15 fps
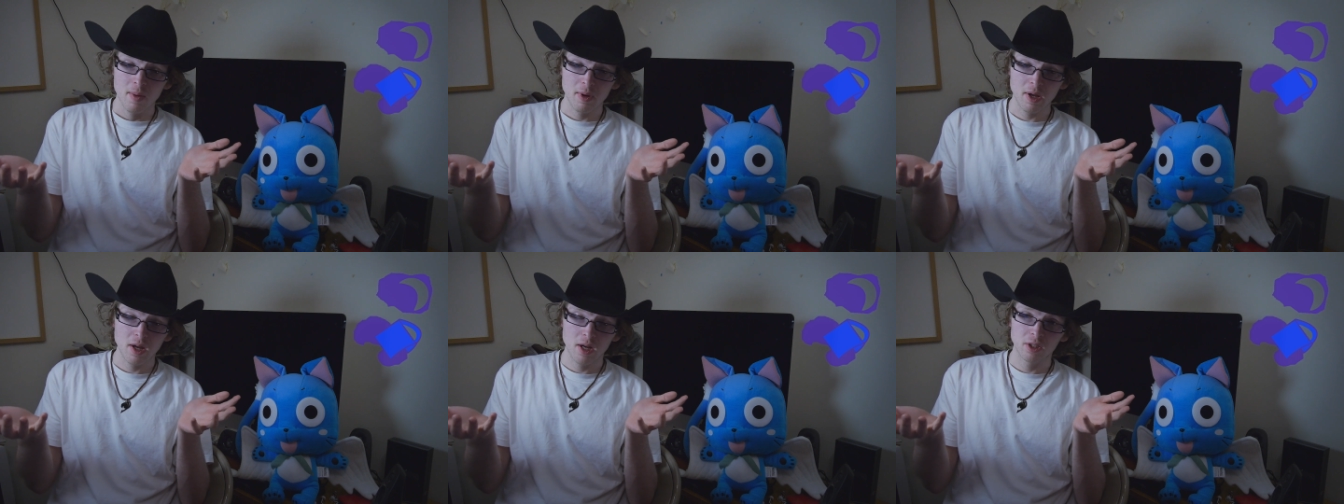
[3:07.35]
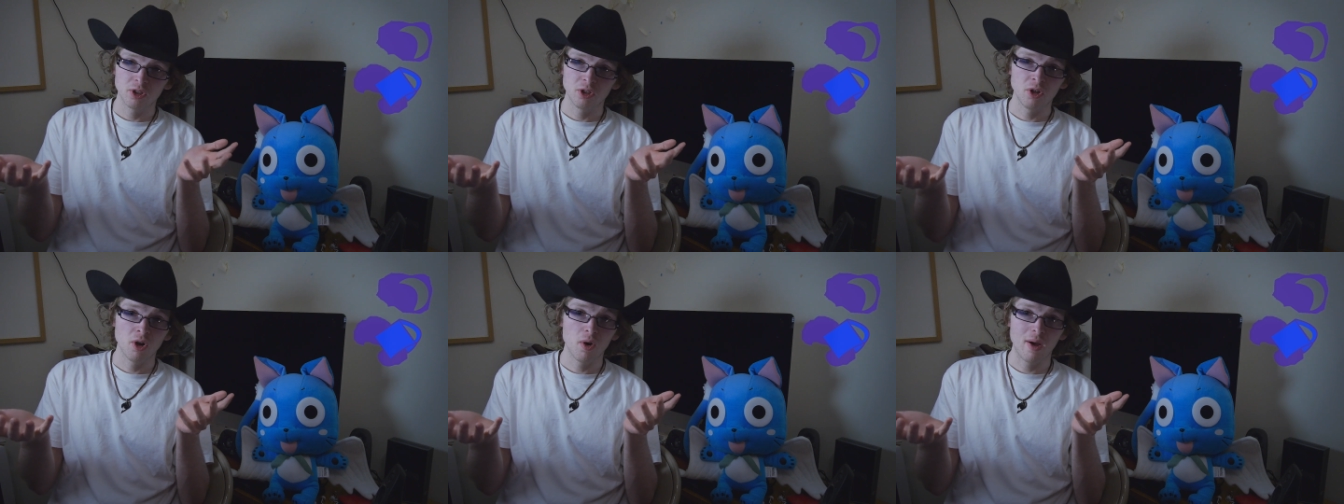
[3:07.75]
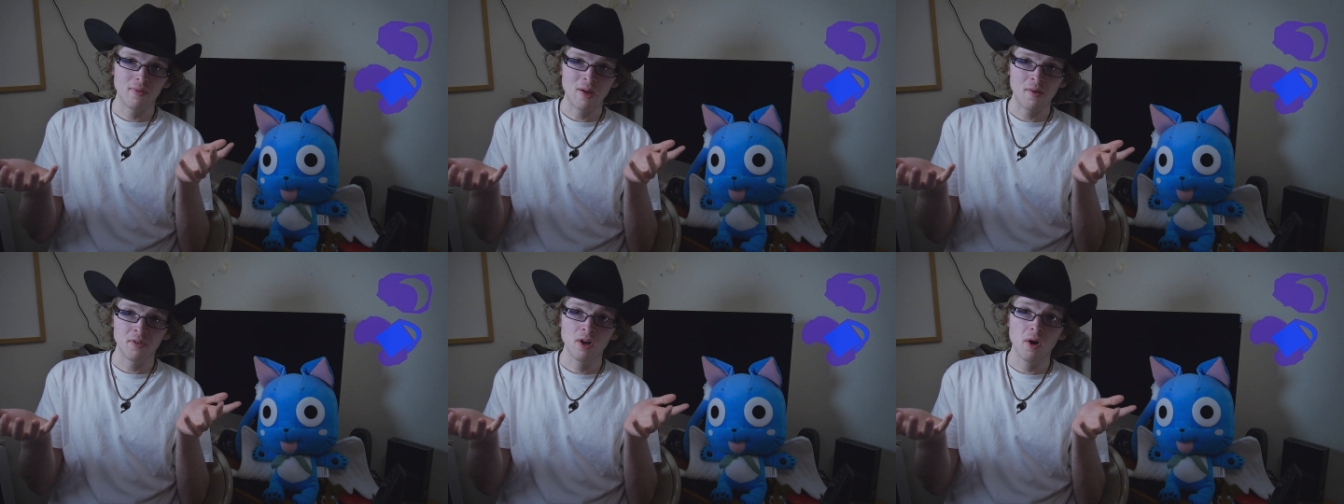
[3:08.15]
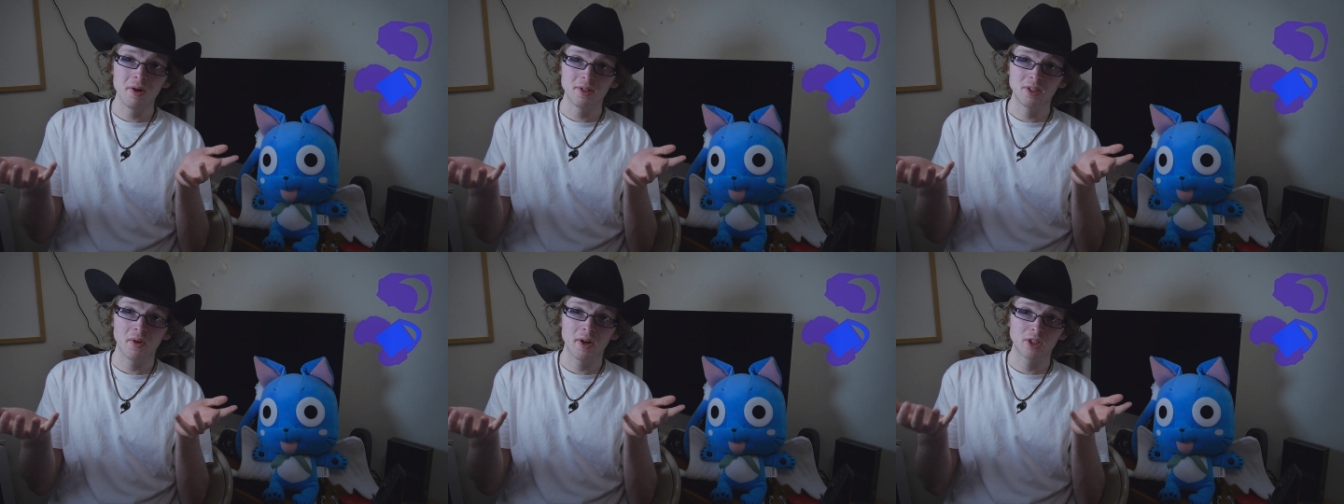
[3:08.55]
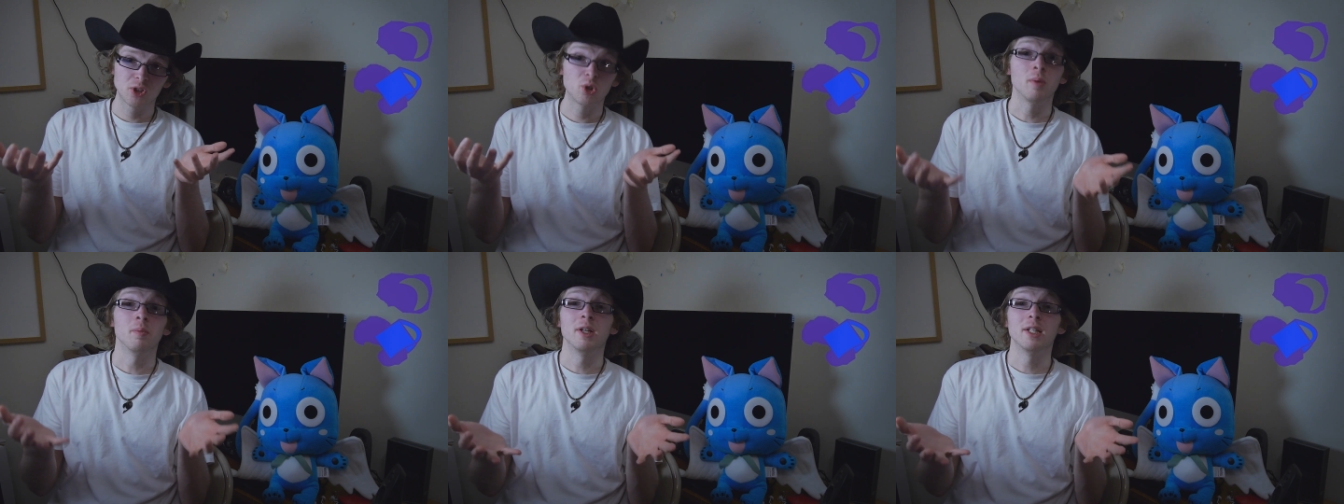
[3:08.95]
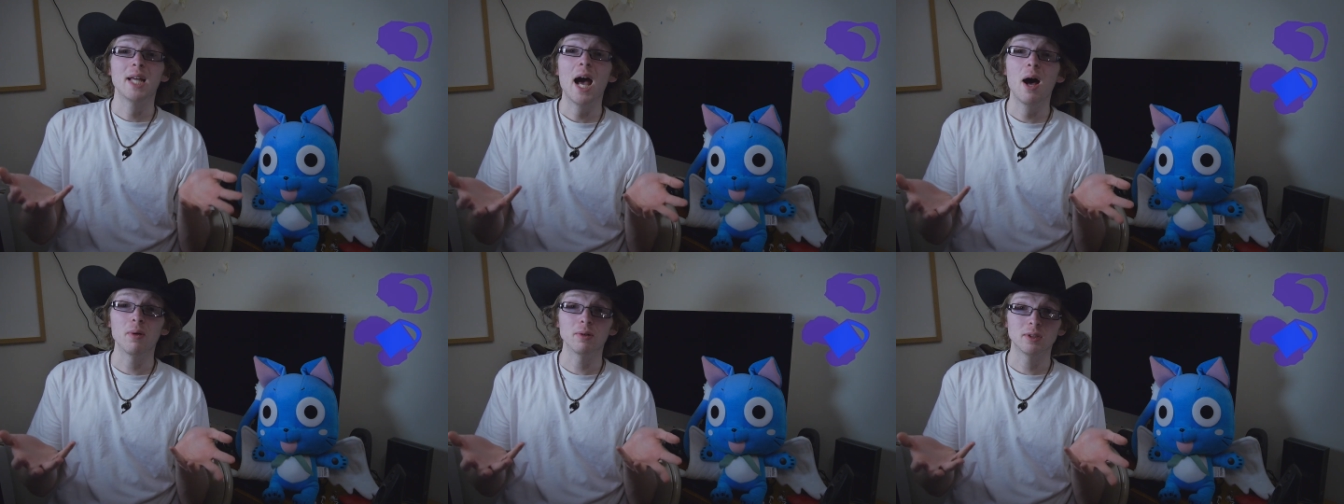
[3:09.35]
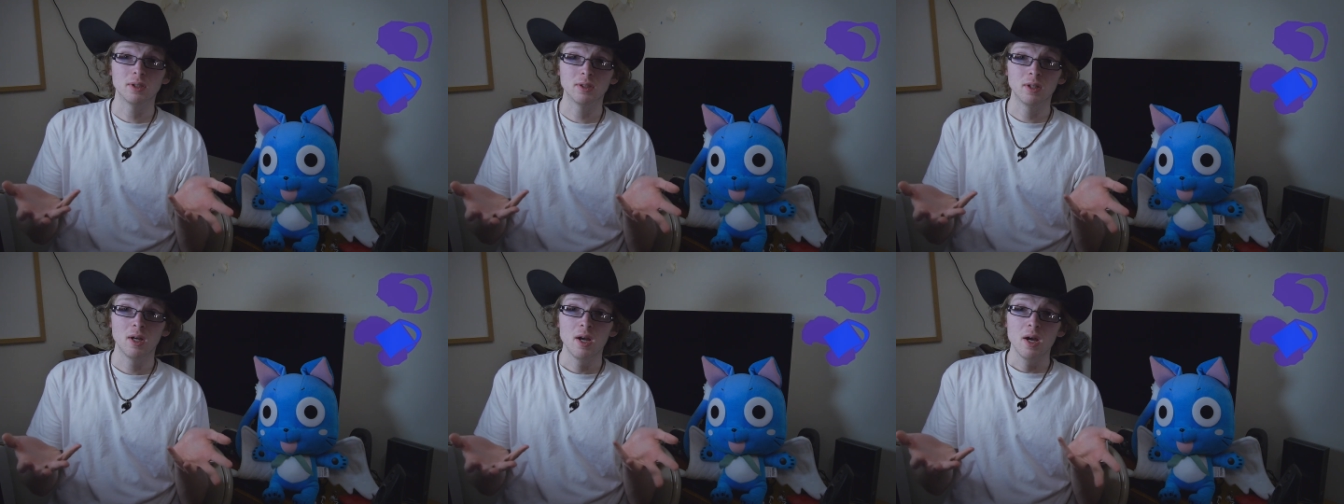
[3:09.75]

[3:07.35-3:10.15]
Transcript: because, you know, if you haven't noticed, they're extremely talented.